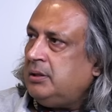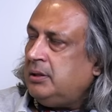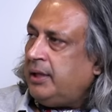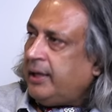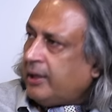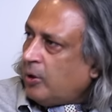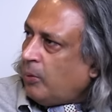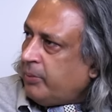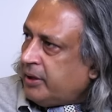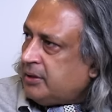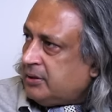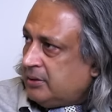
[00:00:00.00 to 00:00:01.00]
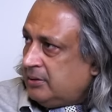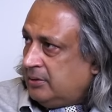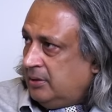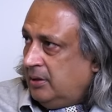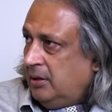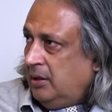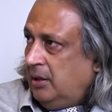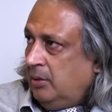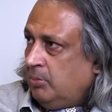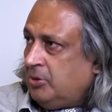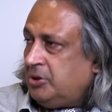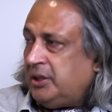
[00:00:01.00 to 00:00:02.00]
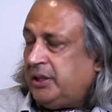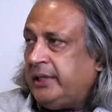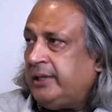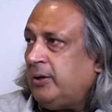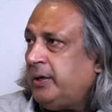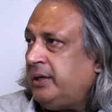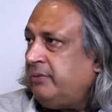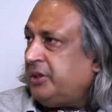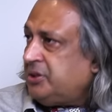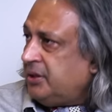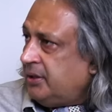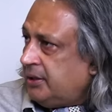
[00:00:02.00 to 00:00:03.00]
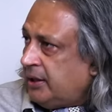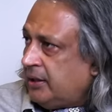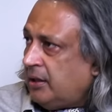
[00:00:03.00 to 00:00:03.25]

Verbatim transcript: their economics, because they did not invest in their